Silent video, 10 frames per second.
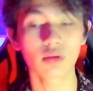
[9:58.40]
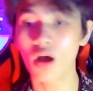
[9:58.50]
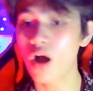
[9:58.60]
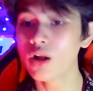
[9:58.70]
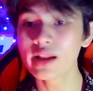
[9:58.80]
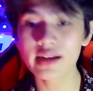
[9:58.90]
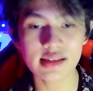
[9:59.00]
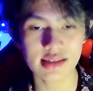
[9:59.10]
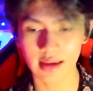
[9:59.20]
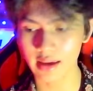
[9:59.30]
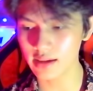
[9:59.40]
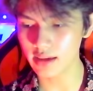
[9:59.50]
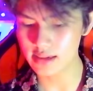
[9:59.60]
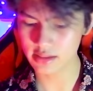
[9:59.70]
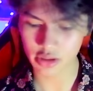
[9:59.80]
all I can say
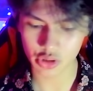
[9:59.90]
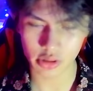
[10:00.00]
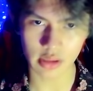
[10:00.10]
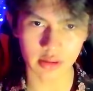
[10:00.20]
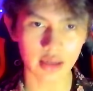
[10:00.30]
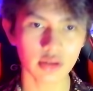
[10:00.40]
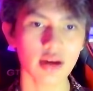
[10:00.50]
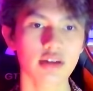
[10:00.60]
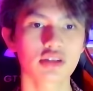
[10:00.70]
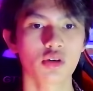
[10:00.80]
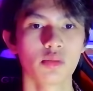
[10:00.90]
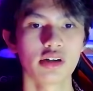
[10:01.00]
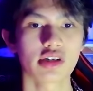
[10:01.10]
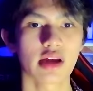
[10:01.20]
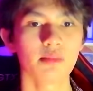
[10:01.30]
is literally thank you guys so much.
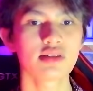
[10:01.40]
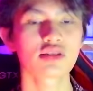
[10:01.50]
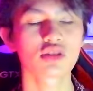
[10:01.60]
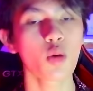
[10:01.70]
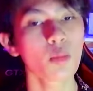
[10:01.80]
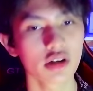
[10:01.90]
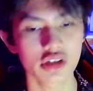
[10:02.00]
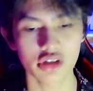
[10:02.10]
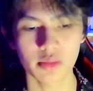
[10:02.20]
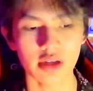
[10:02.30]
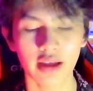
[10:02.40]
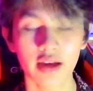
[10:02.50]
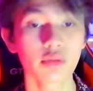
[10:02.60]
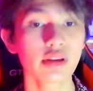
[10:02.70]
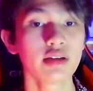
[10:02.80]
It means so much to me. Like it
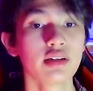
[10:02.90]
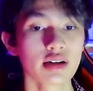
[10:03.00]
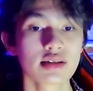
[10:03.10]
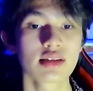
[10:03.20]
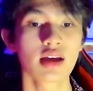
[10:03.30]
really does.